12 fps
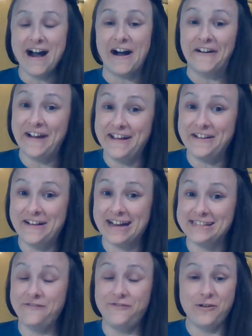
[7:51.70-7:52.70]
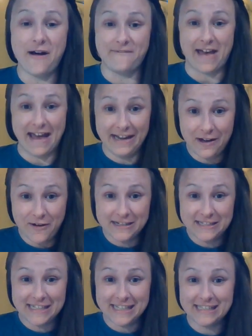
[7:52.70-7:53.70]
All right, you guys, if you have any
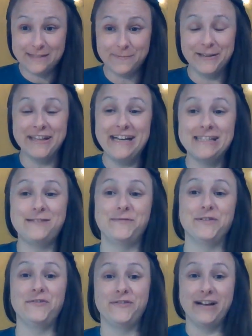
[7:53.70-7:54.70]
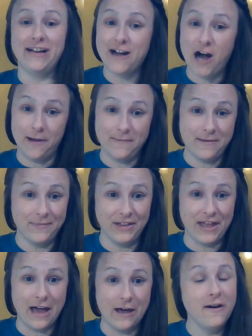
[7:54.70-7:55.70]
questions, please feel free to comment
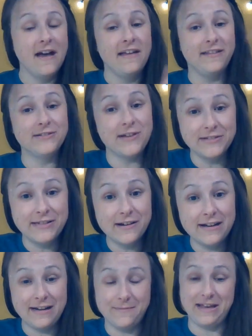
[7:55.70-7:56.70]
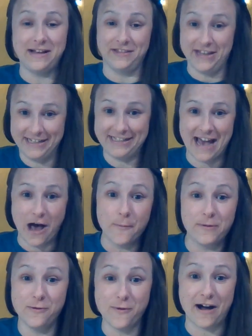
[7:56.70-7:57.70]
below. There's also going to be a link to
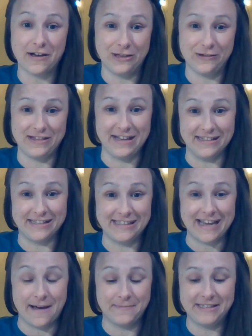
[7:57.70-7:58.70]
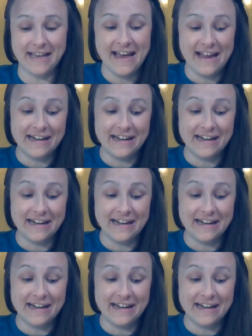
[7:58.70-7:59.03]
help you walk through these steps.